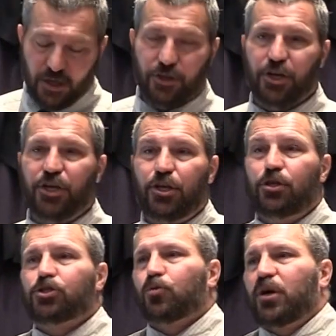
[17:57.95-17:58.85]
They're going to
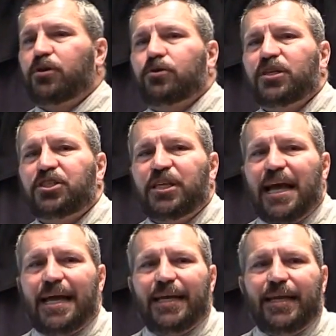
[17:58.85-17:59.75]
use the word
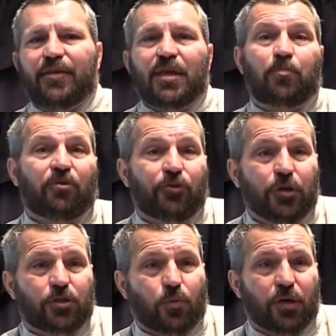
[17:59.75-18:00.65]
Christianity and then
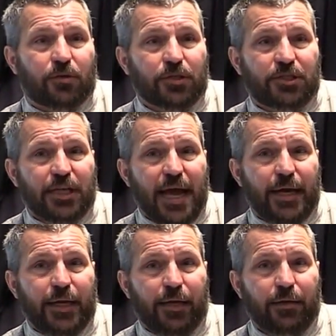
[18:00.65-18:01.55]
pervert the word
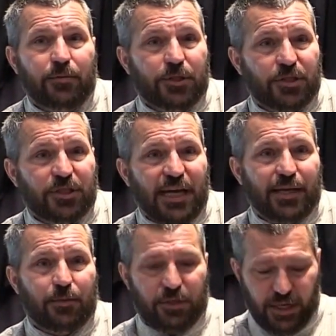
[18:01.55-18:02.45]
Christianity, which is
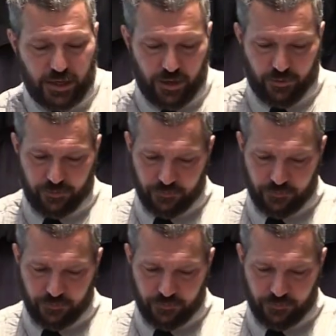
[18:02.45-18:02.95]
exactly what they do.